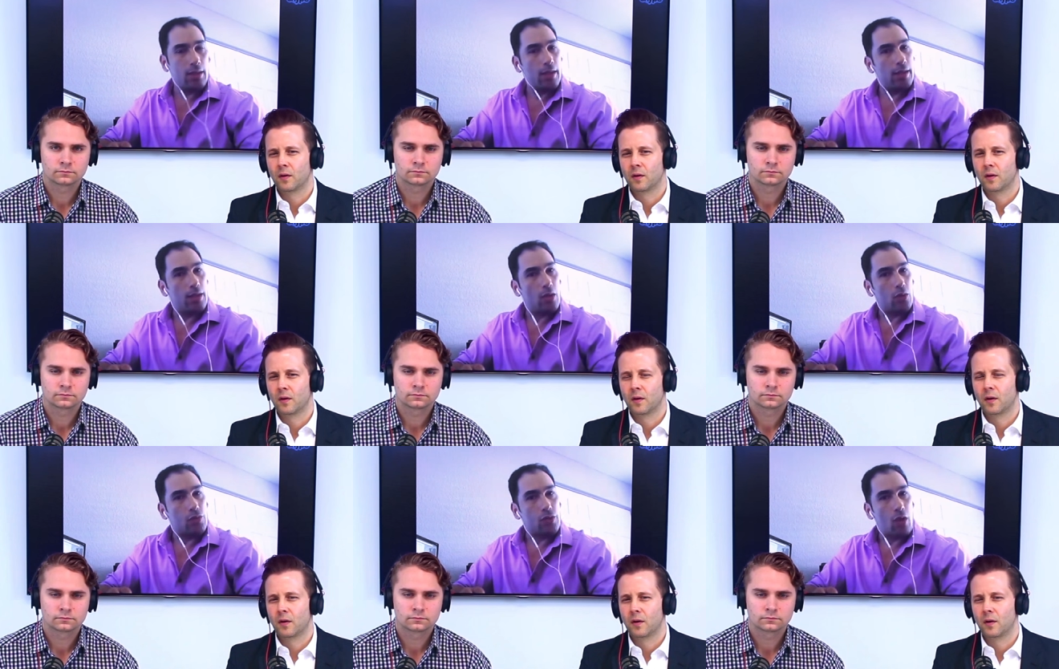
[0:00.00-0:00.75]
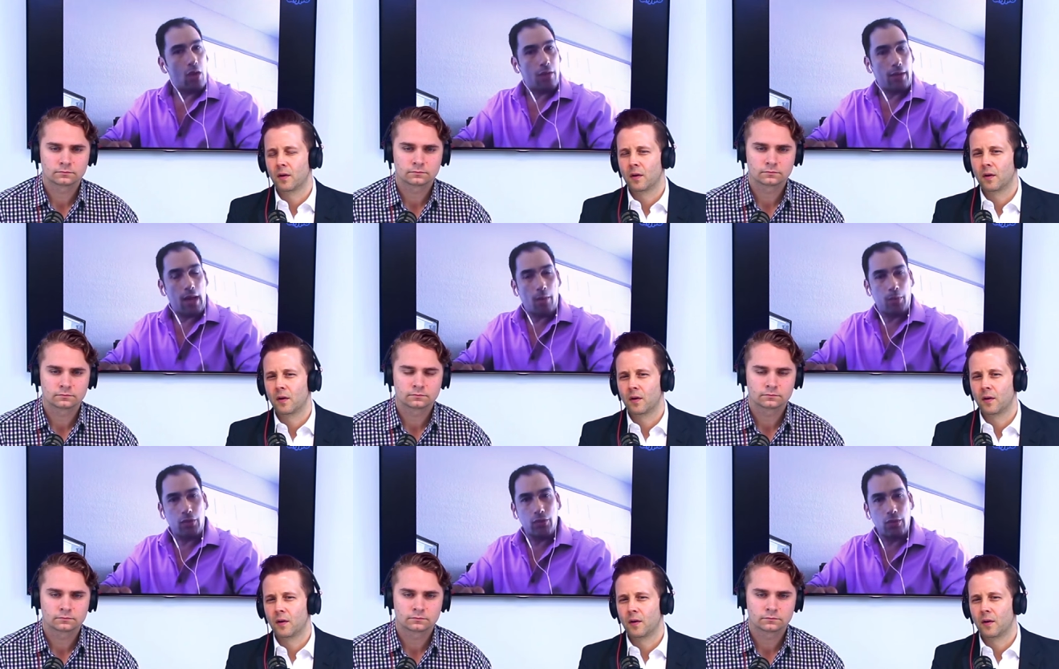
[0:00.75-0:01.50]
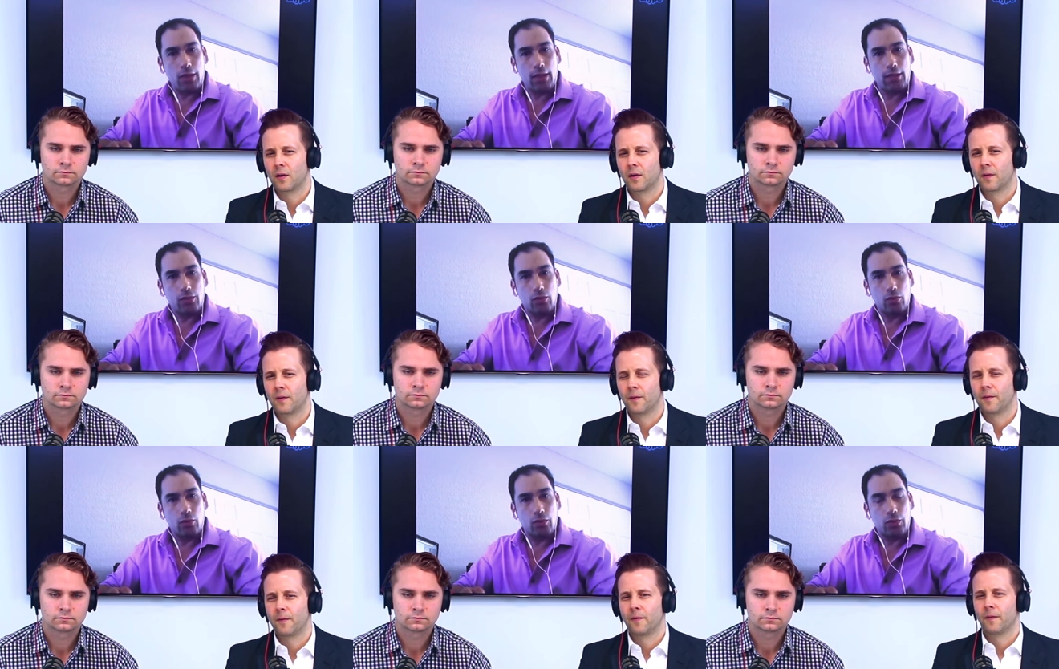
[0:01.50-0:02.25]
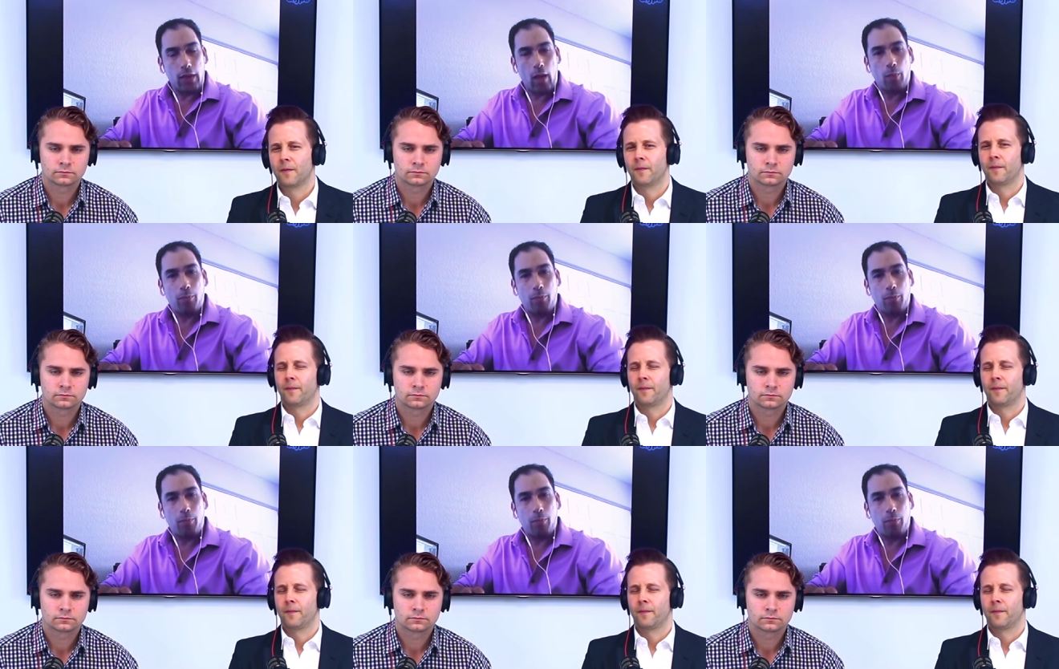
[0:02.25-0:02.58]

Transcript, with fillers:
Speaker 1: you know, saw the opportunity to to help